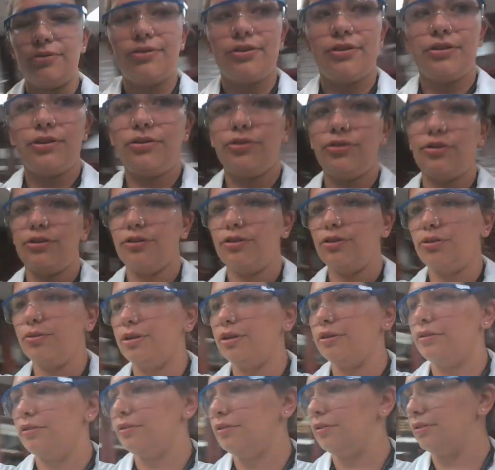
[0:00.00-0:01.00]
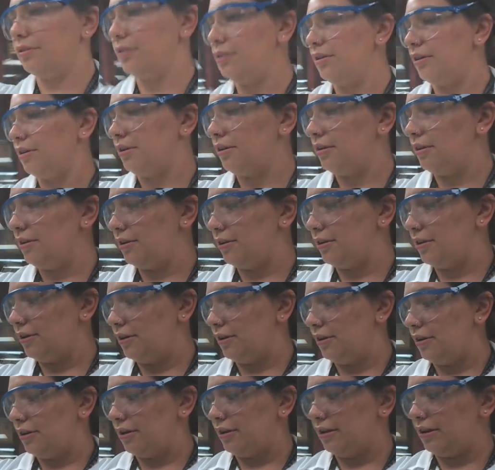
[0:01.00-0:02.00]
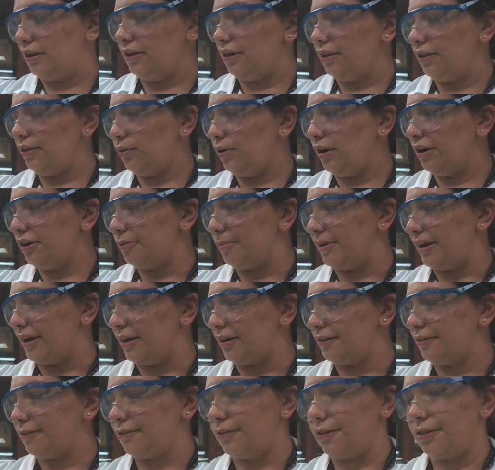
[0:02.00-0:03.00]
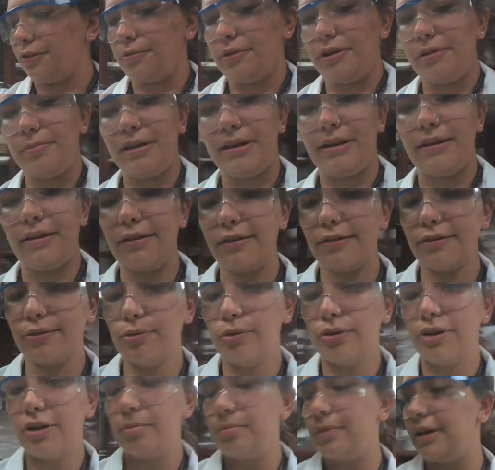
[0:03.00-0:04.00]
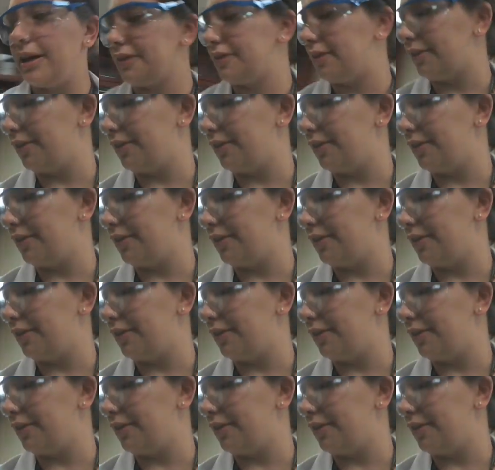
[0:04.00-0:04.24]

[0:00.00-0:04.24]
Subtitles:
solution to it, into the water bath for 3 minutes. We'll come back to